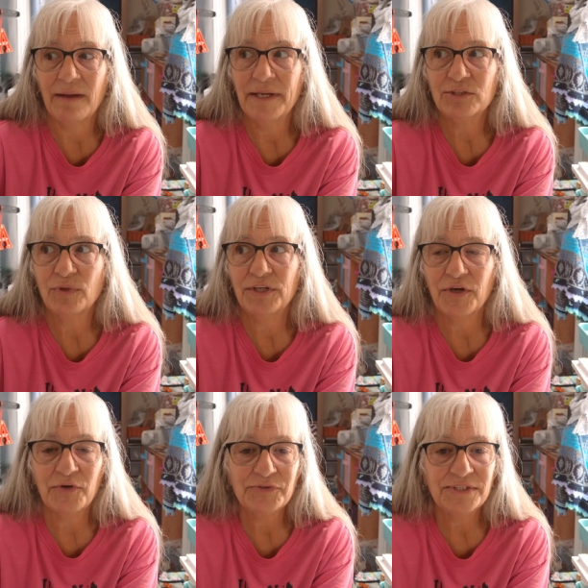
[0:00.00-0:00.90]
I'm Antoinette,
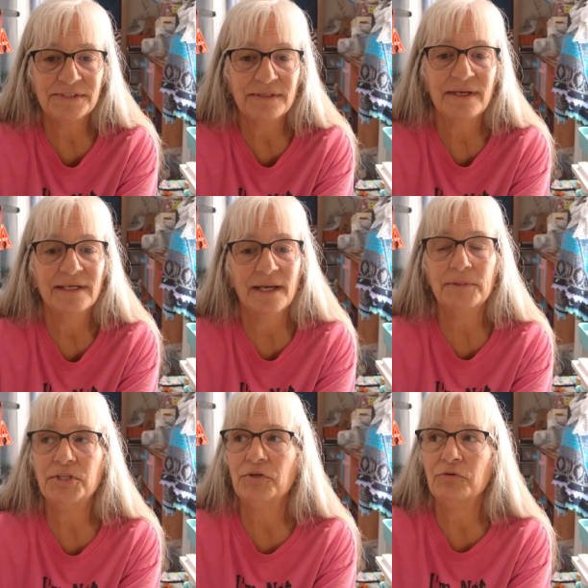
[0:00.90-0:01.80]
your hostess,
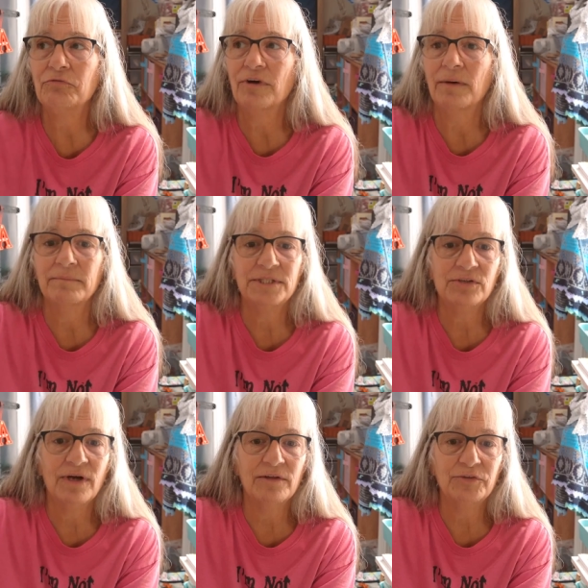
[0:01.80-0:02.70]
coming to you from
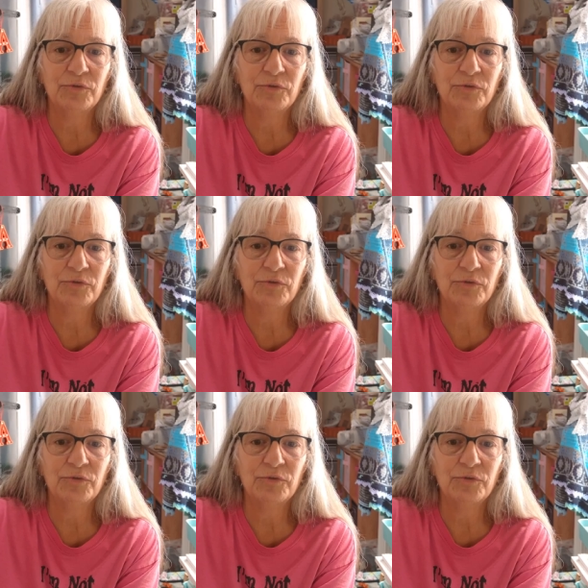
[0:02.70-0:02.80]
Deer Island,